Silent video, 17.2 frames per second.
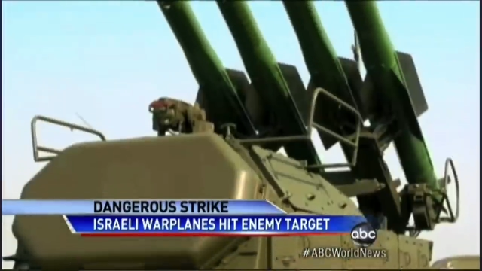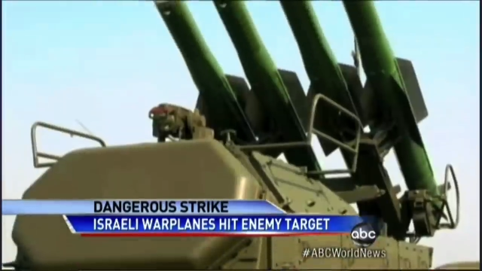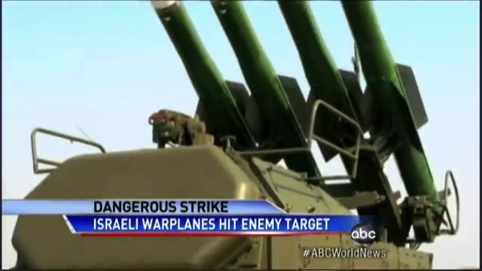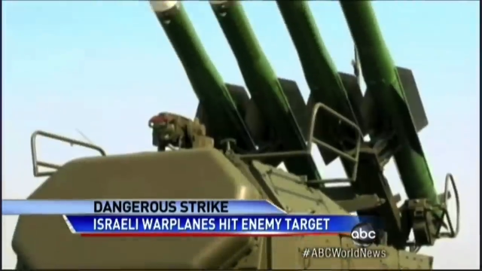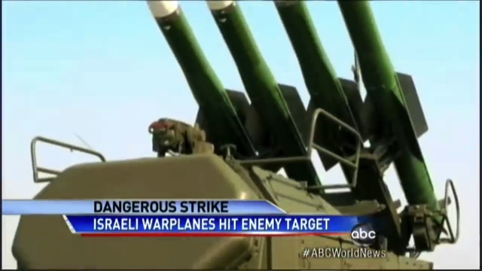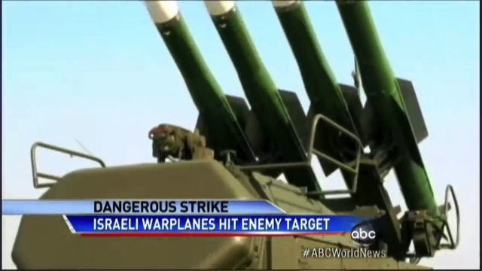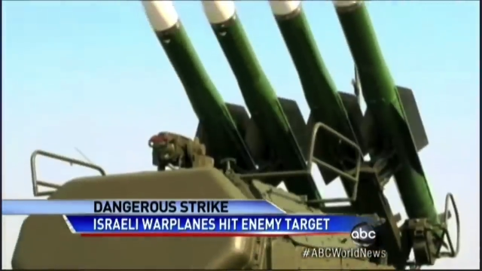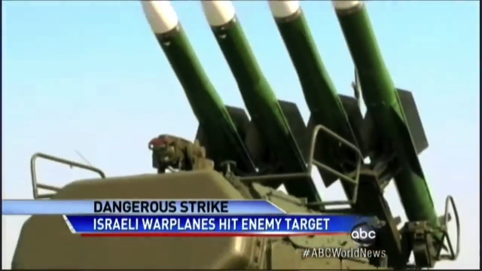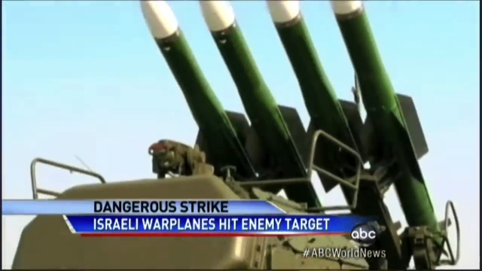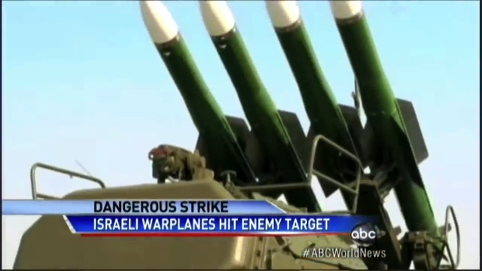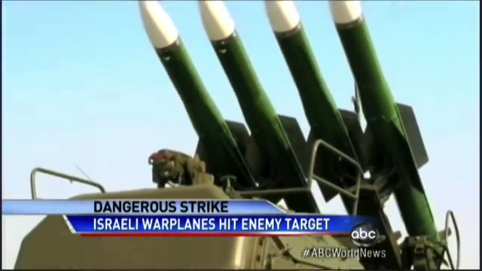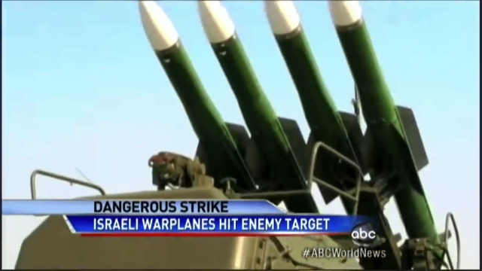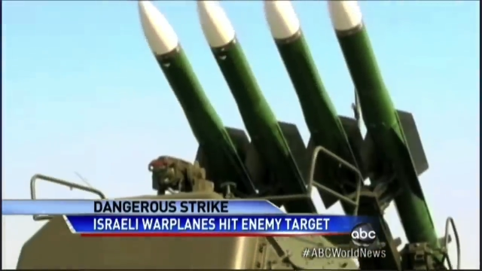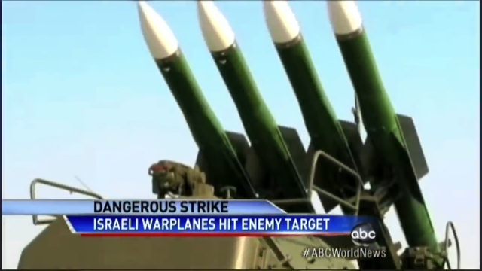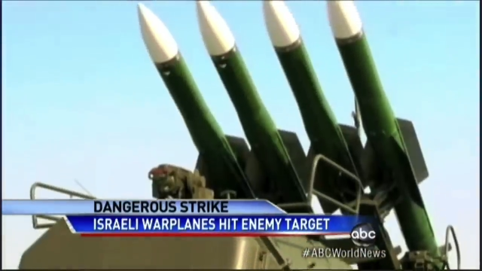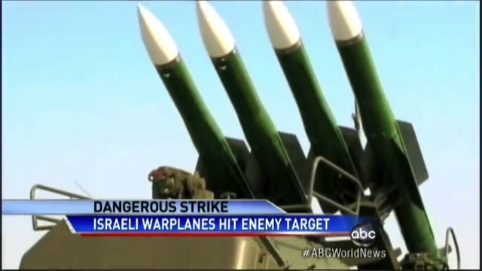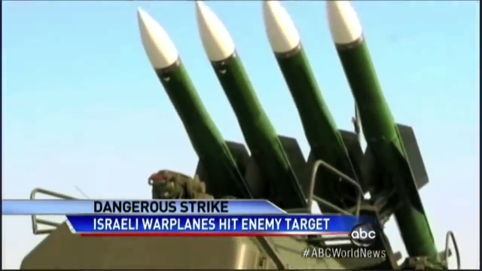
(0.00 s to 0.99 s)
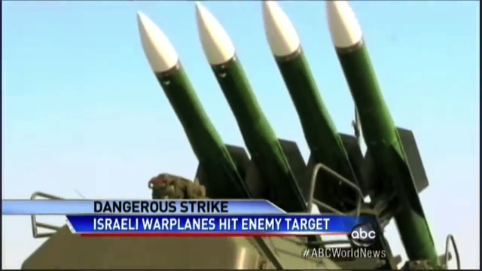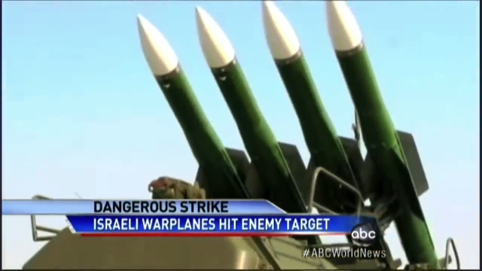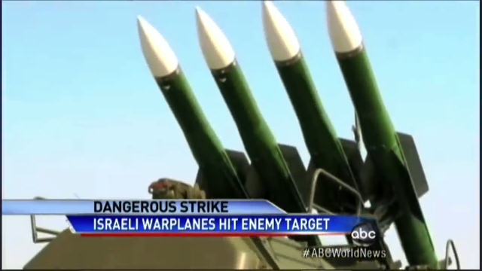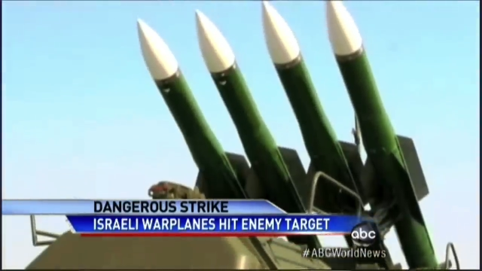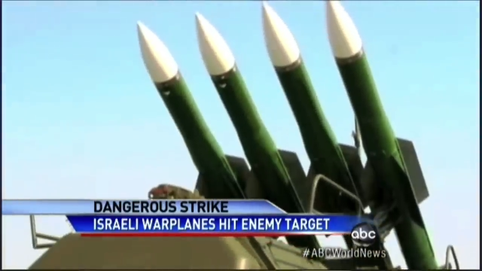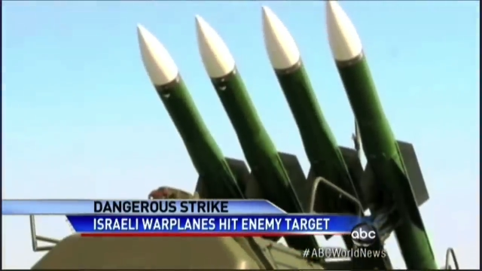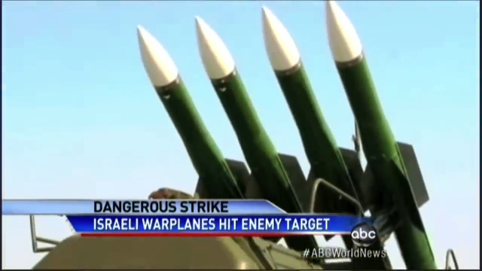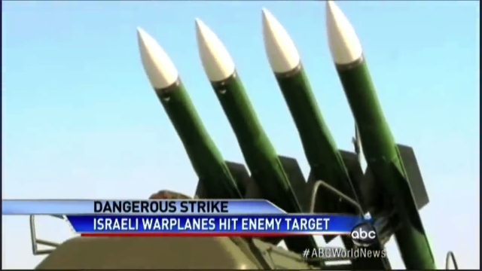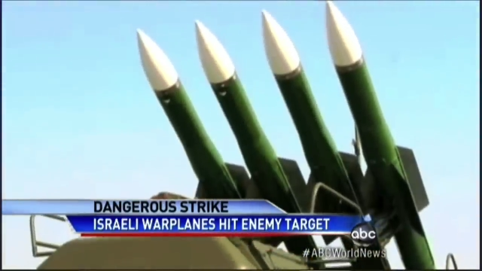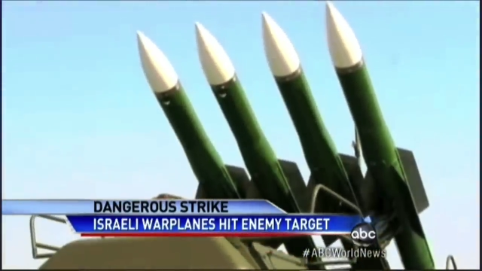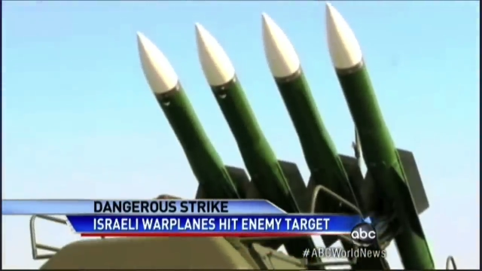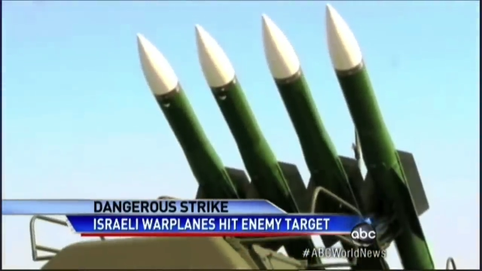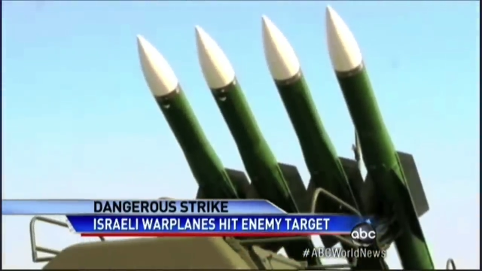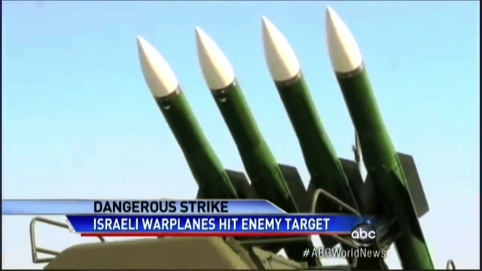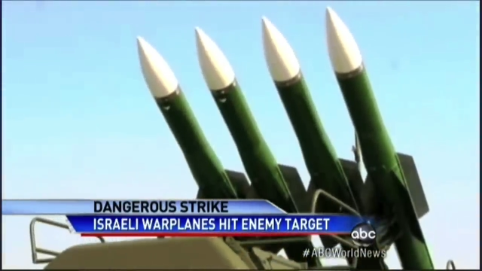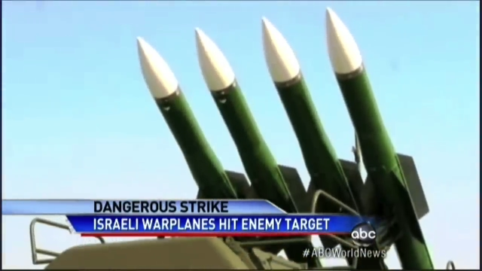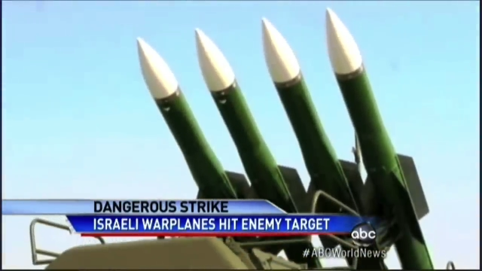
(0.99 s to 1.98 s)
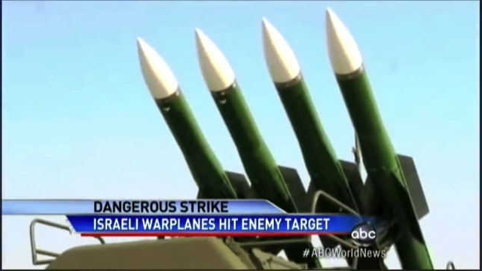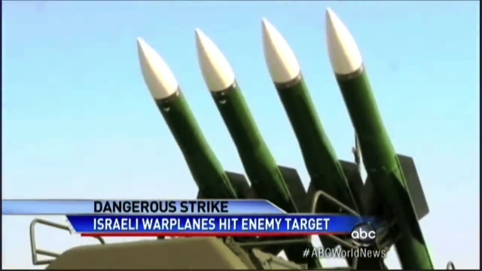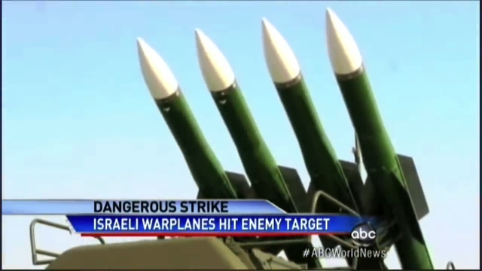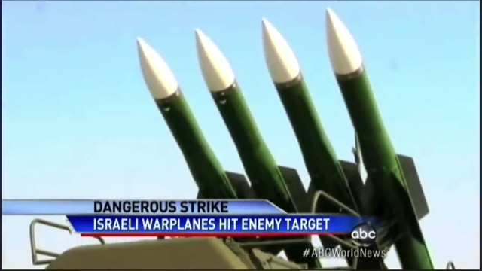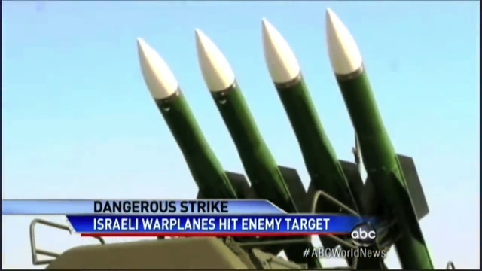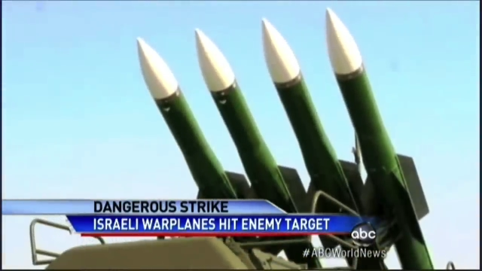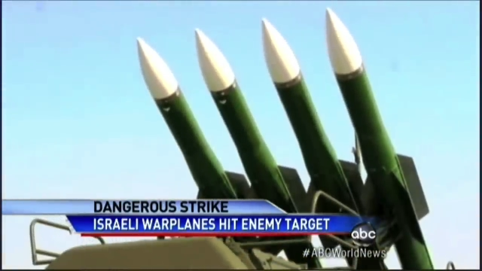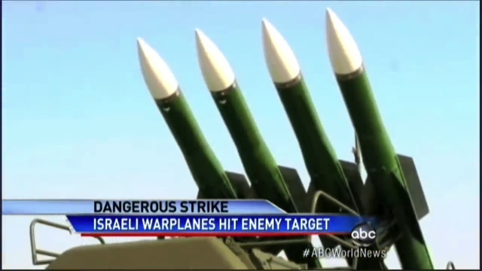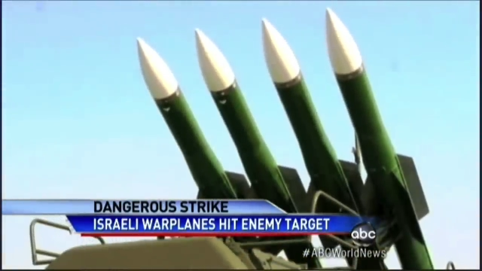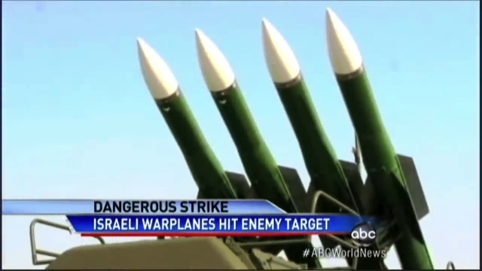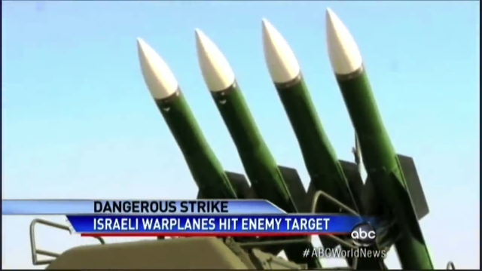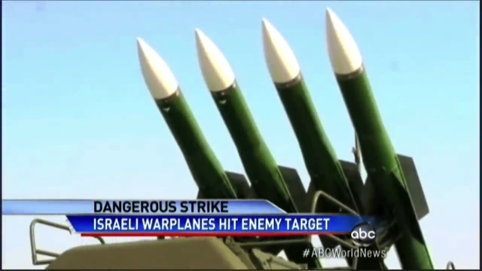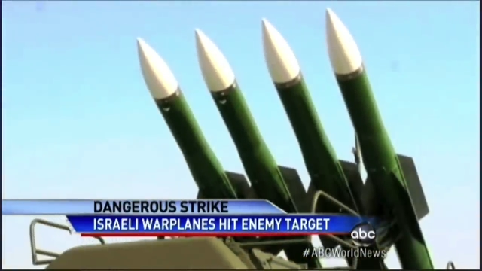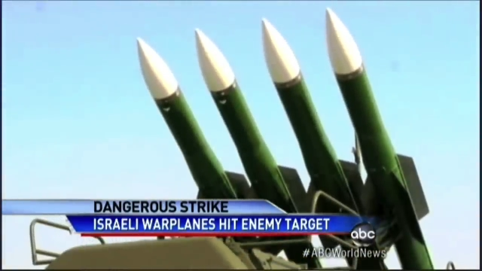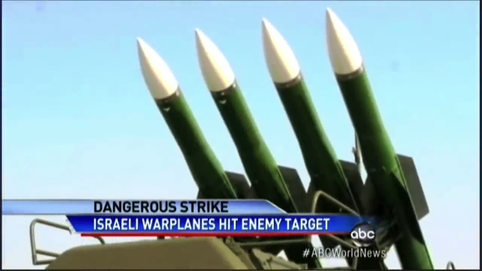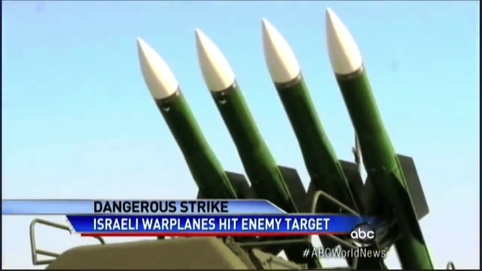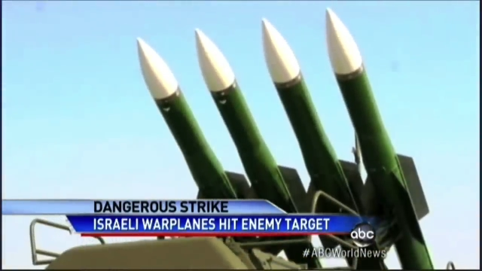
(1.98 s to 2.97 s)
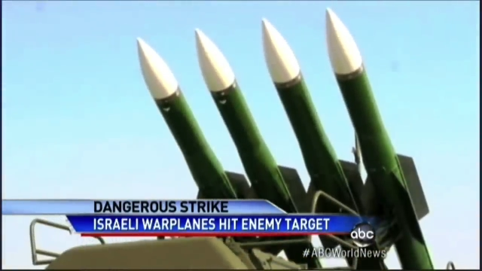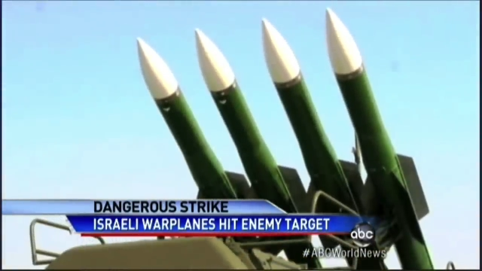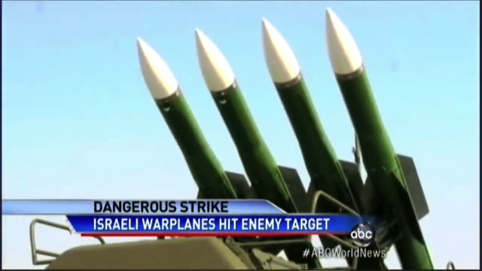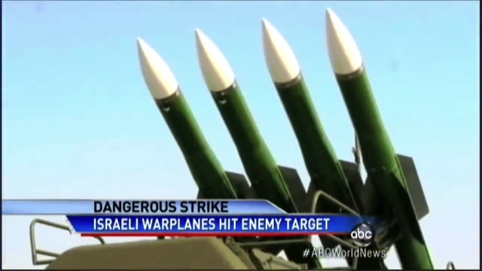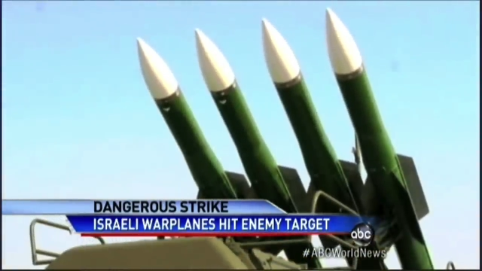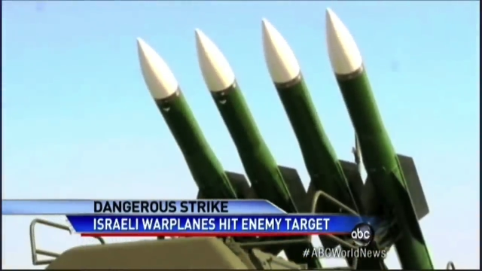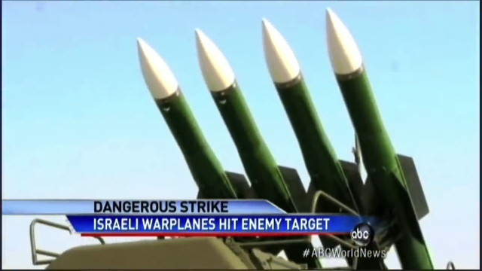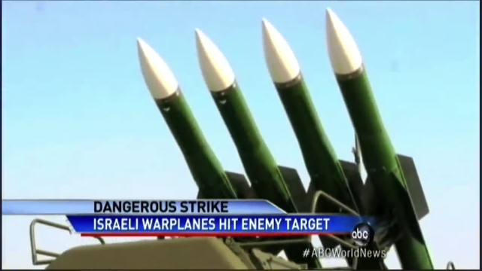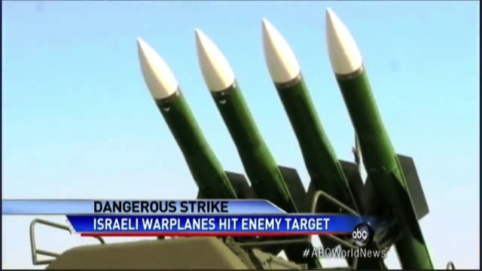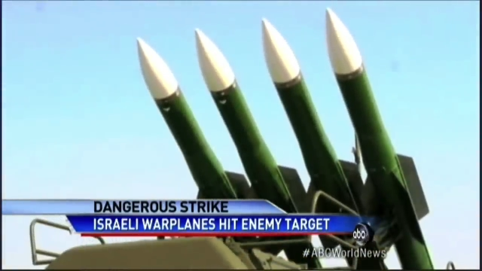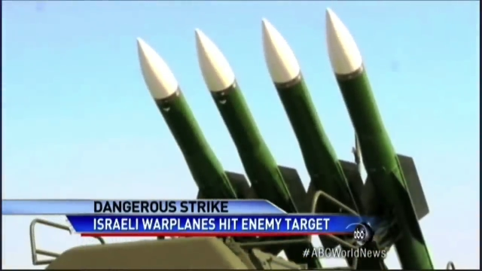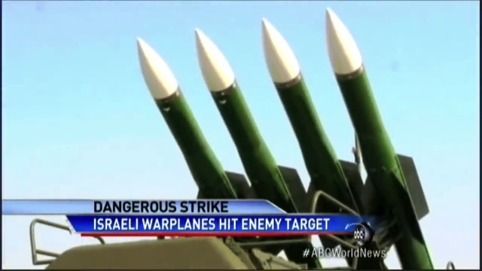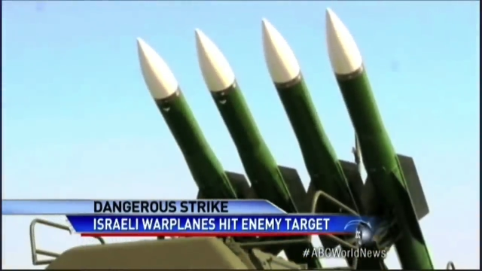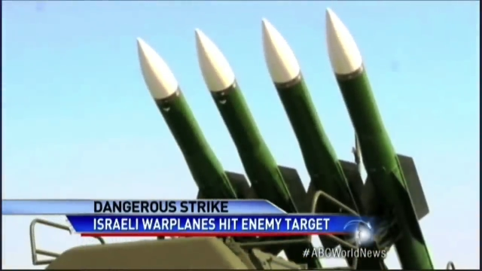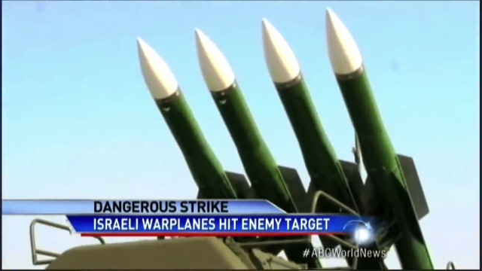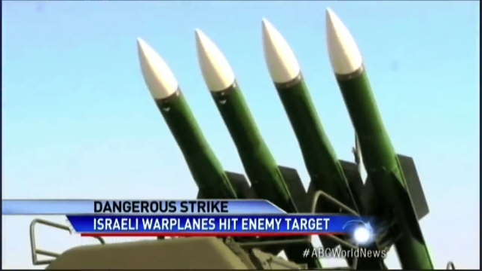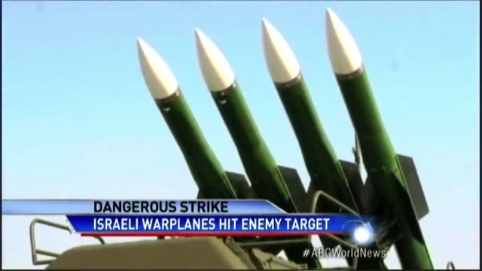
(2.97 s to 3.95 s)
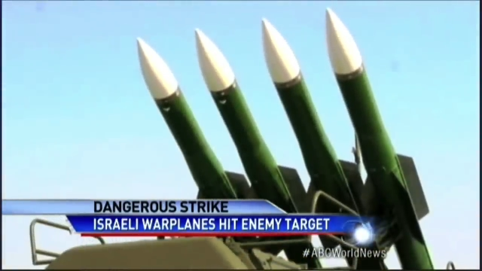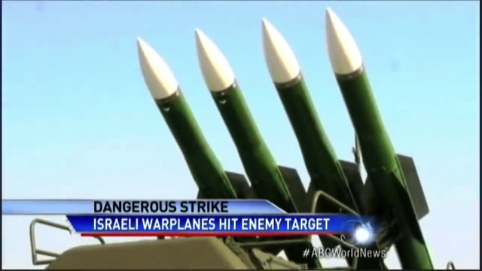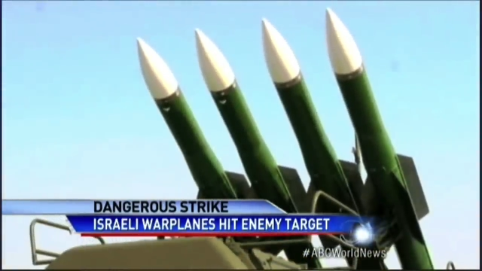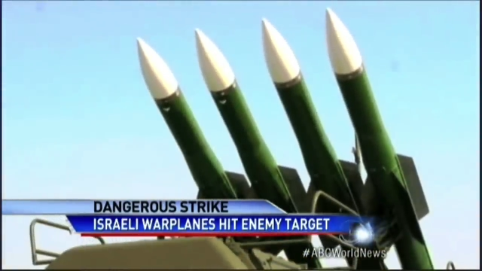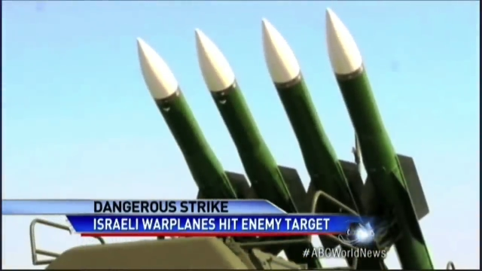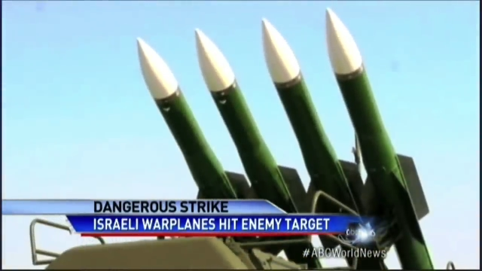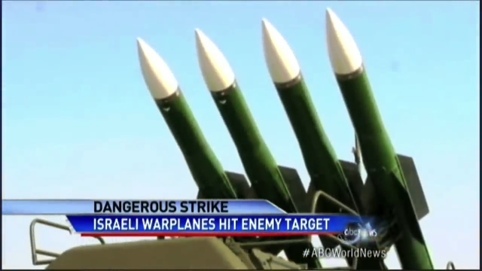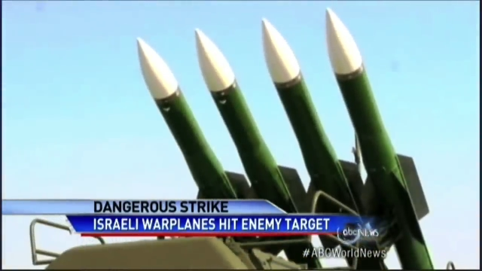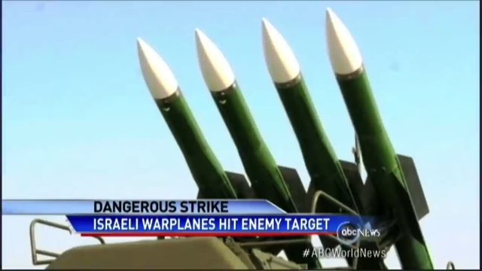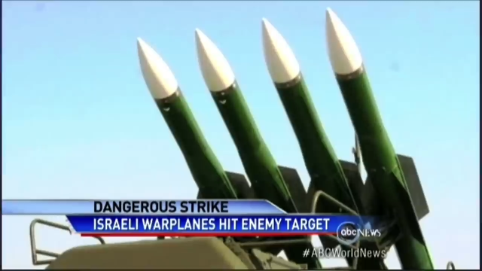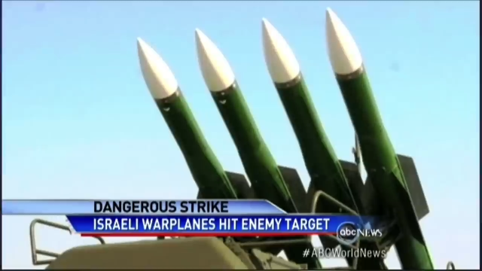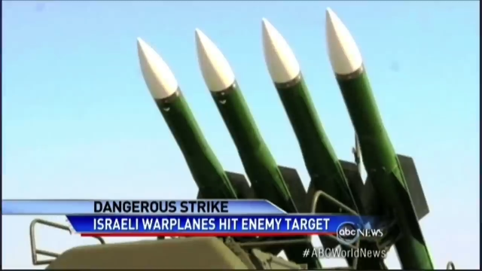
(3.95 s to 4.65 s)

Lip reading: [unreadable: no face in view]